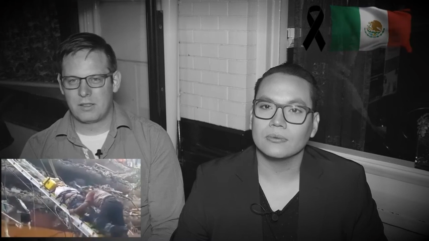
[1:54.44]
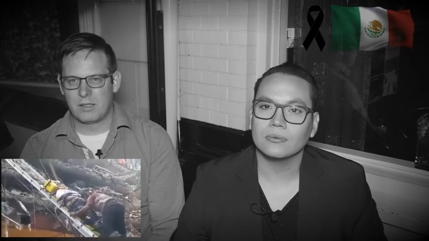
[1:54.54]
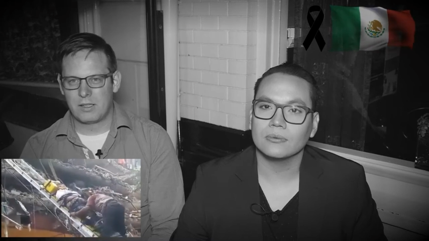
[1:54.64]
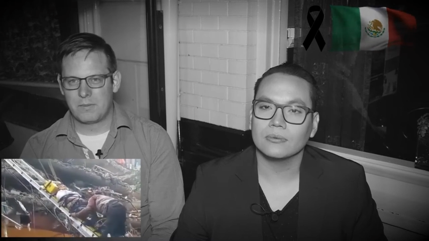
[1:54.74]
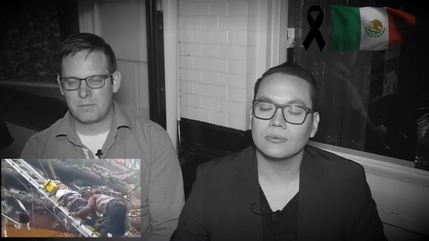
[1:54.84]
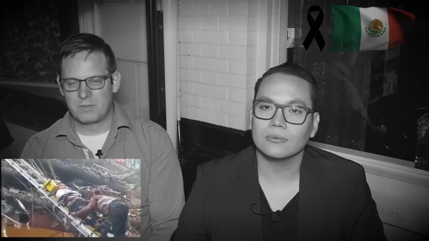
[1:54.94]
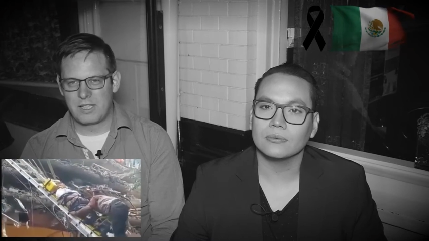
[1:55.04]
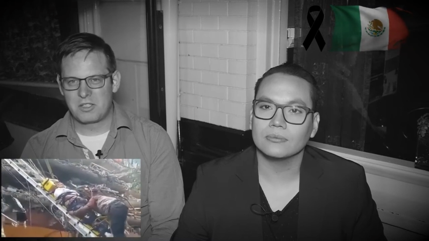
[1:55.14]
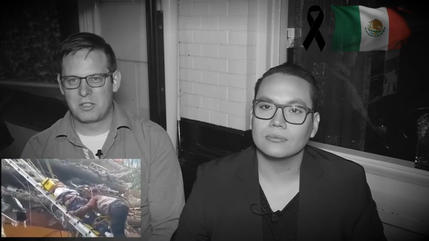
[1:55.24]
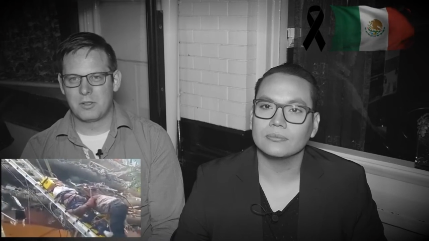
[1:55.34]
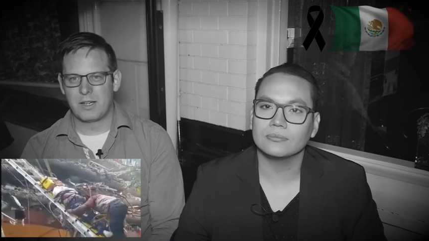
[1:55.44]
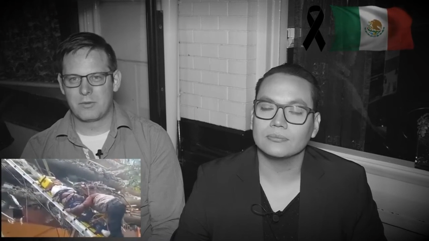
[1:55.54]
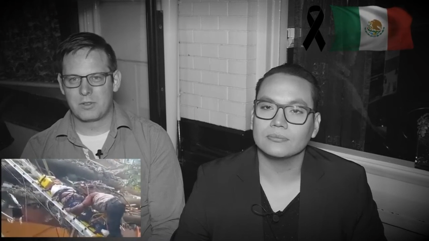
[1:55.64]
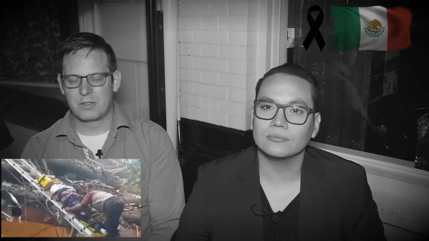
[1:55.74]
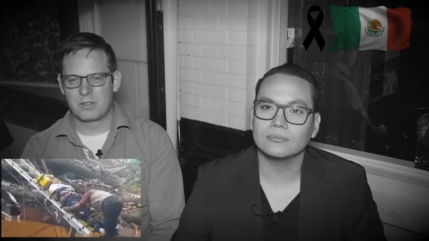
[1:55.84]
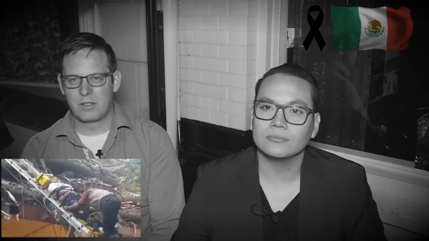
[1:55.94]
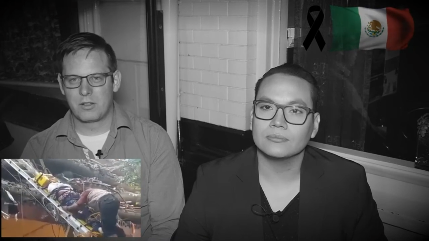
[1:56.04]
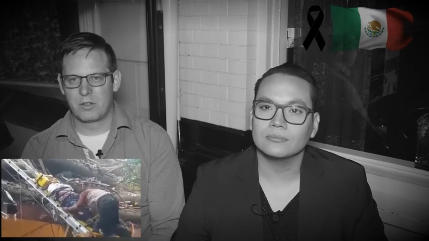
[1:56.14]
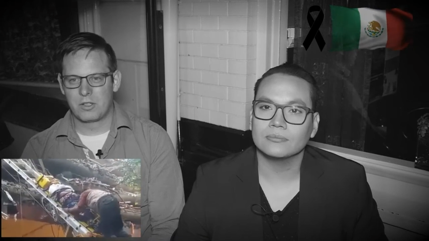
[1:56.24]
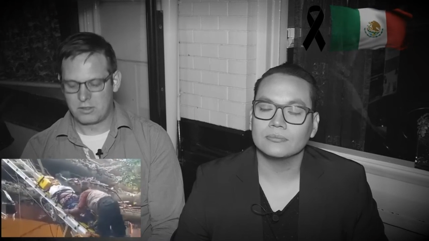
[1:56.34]
Speaker 1: um, rescue effort,
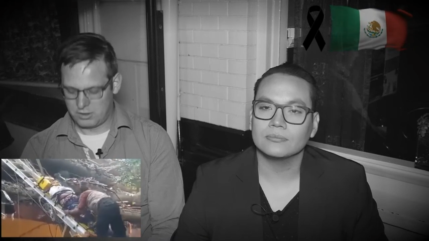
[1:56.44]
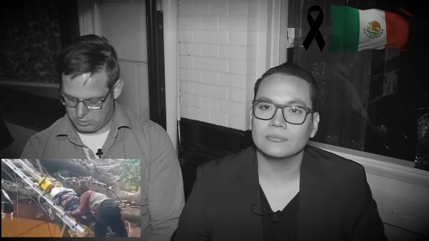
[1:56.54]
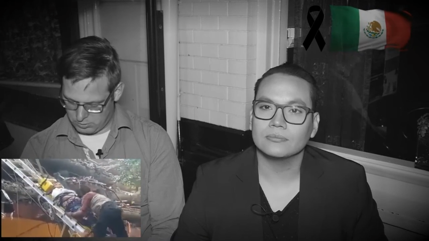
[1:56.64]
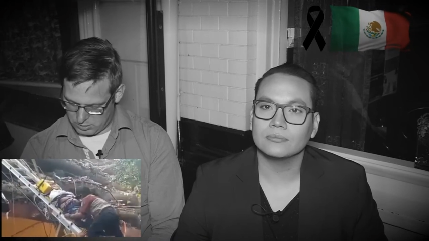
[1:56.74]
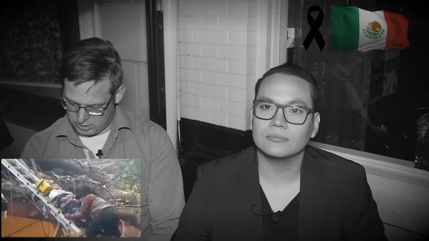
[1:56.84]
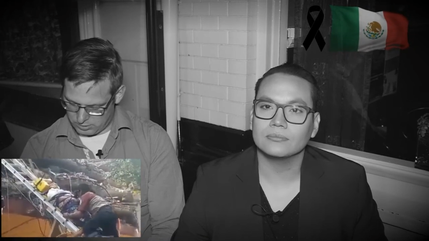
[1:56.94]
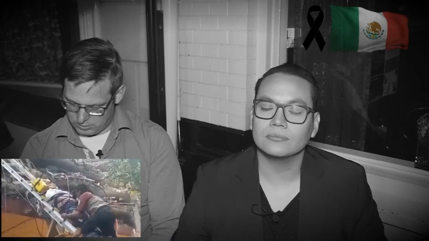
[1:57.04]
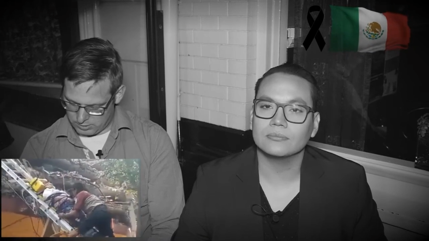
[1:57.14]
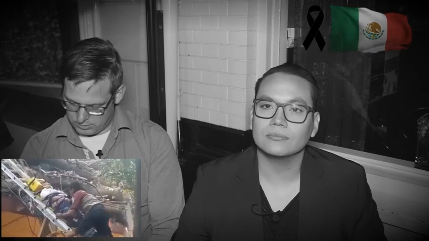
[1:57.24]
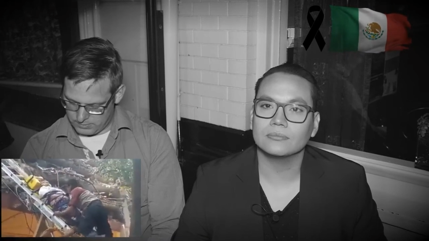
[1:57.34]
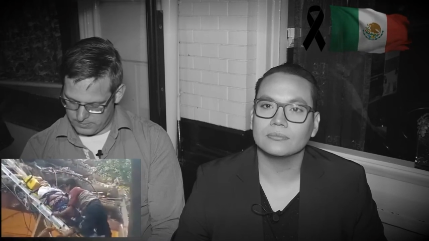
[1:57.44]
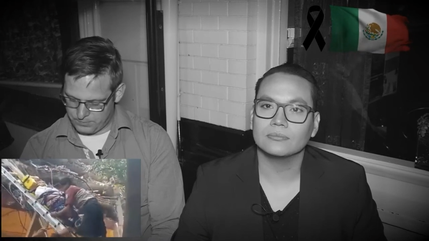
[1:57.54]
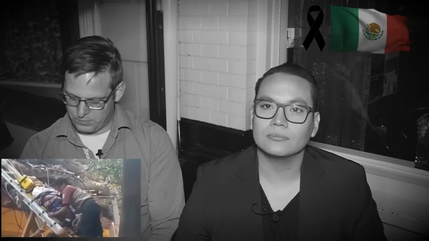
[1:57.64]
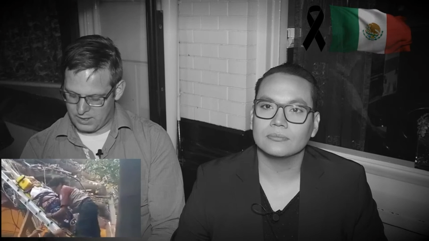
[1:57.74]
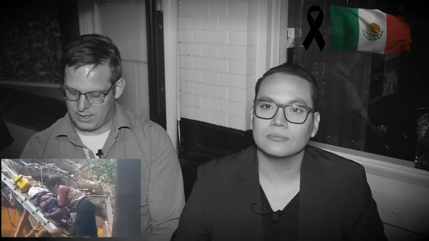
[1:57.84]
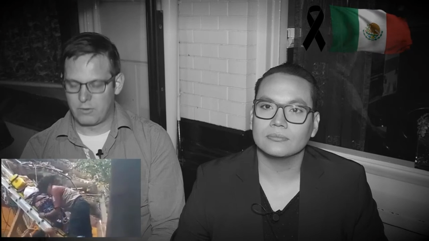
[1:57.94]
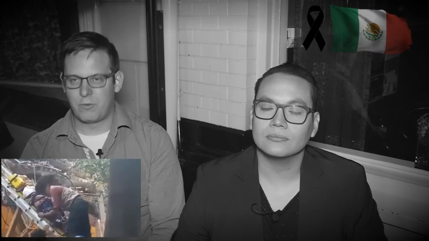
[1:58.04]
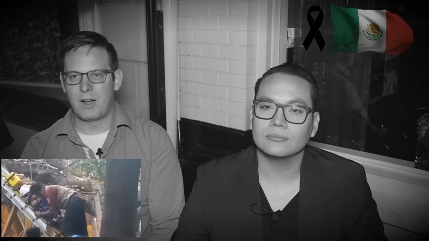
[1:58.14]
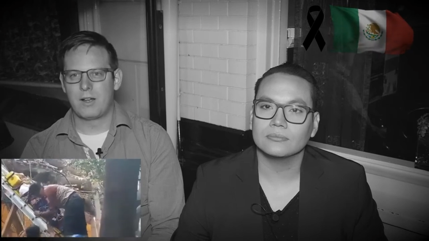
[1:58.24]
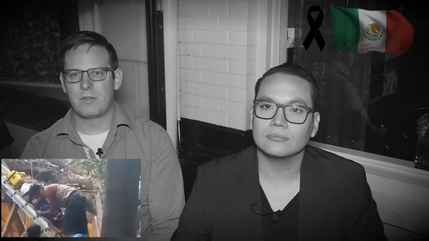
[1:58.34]
thirty-two children
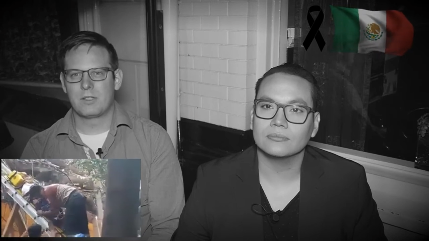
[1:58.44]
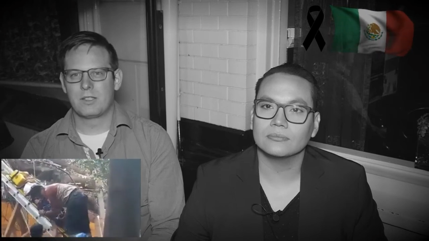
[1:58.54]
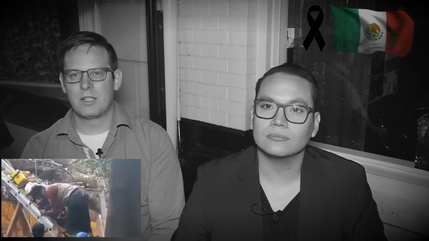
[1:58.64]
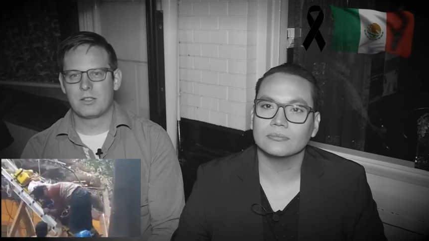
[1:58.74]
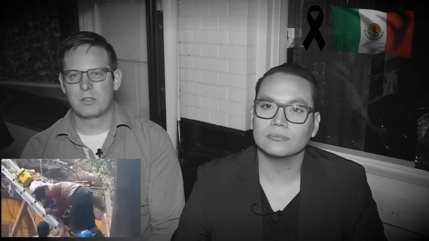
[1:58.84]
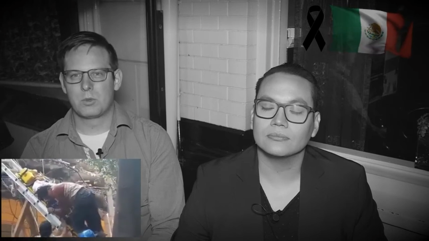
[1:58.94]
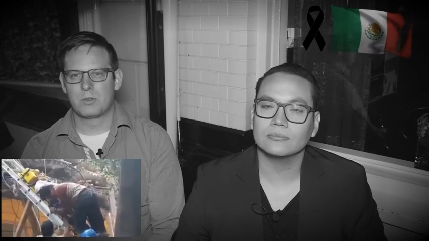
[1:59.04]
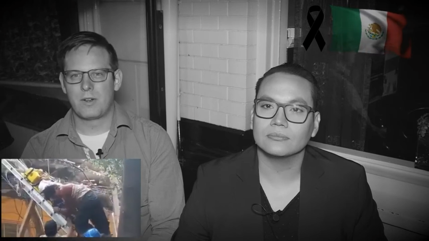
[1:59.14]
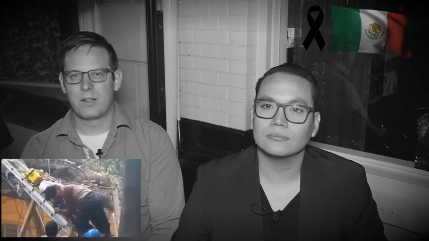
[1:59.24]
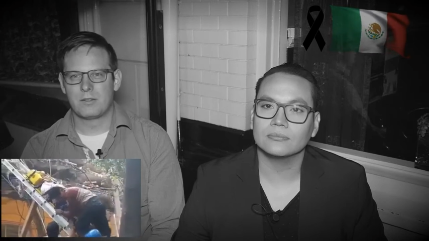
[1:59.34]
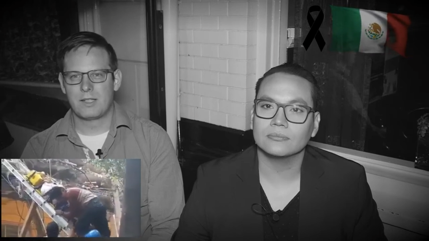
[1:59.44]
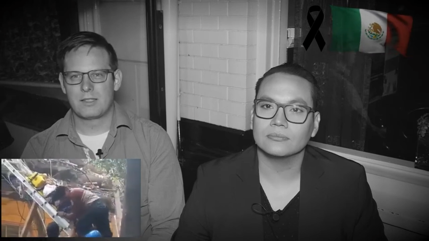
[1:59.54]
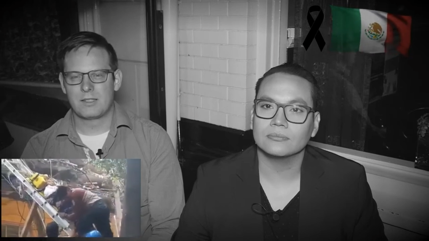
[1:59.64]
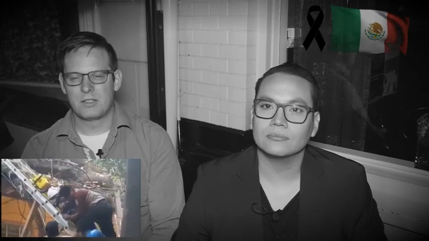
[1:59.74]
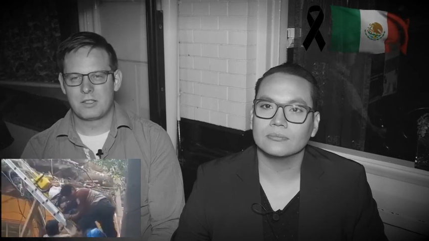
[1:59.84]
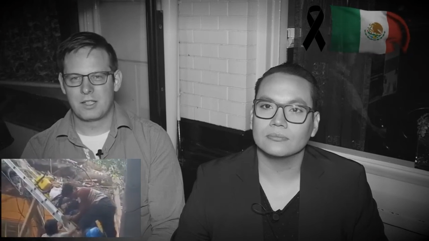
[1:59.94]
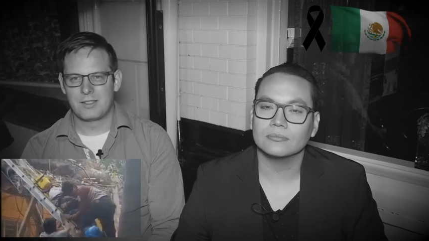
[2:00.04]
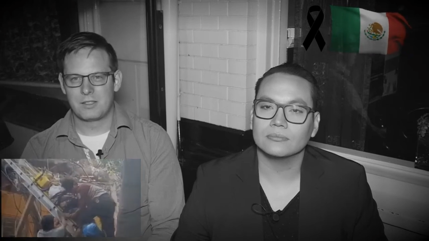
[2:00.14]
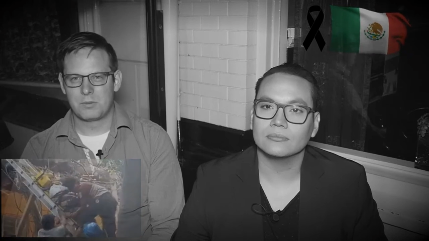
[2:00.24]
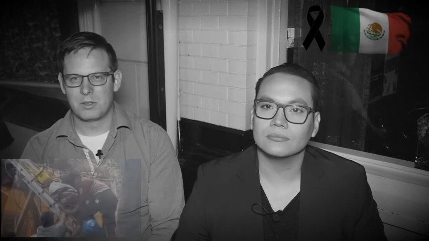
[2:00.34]
and five adults were found dead
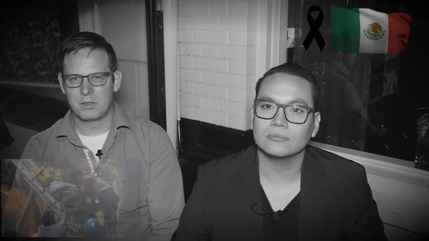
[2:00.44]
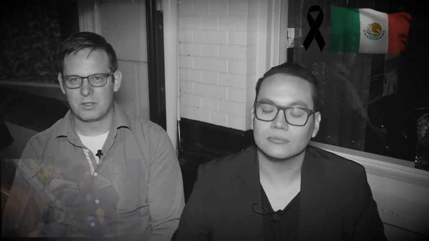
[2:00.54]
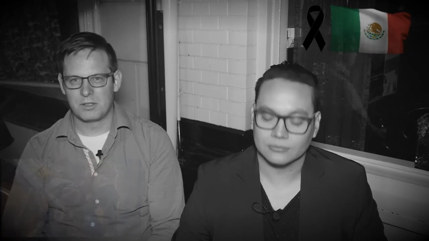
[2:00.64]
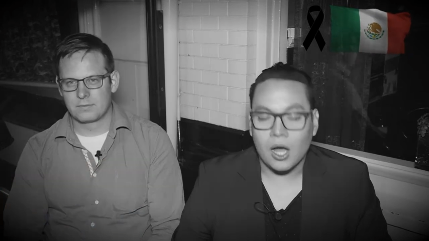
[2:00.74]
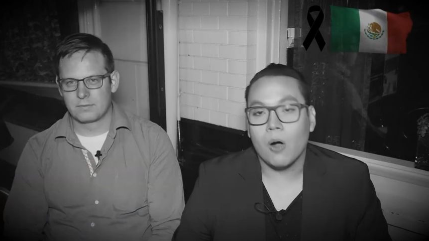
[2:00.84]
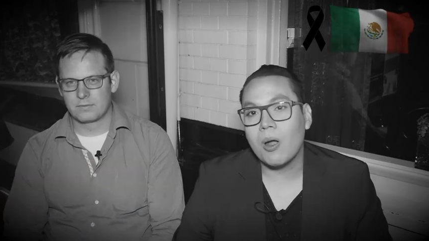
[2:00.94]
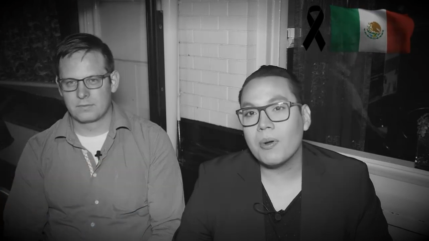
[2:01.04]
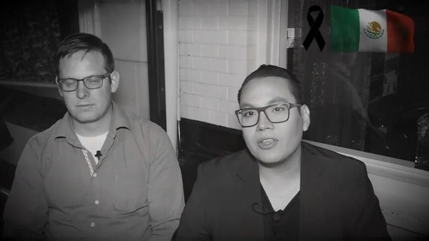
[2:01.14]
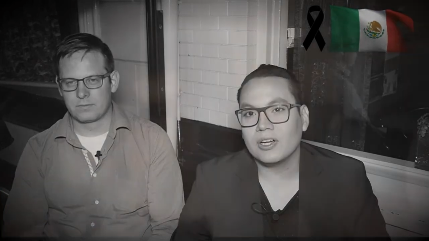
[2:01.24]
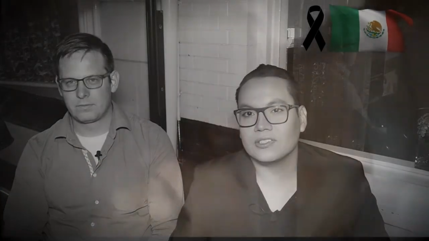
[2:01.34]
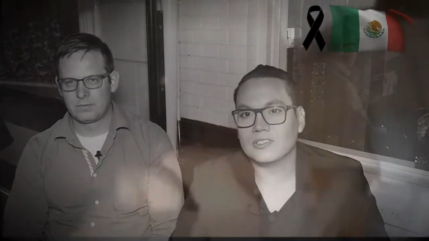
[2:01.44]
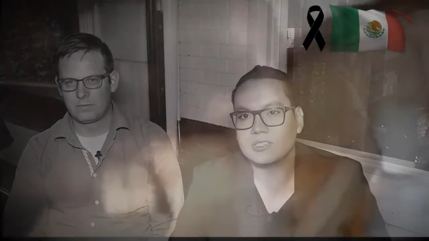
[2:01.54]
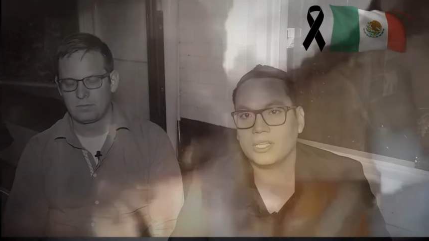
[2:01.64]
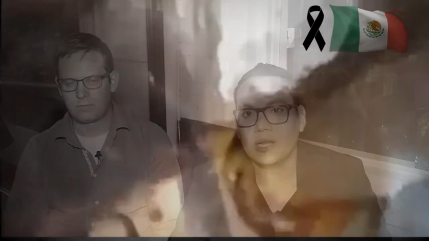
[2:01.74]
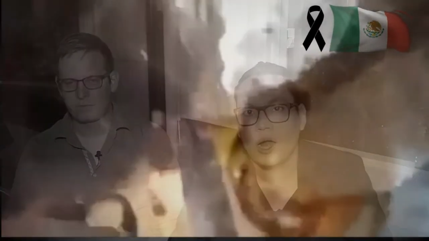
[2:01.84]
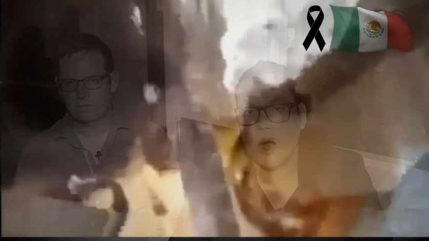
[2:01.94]
inside this building.
Speaker 2: However, there is still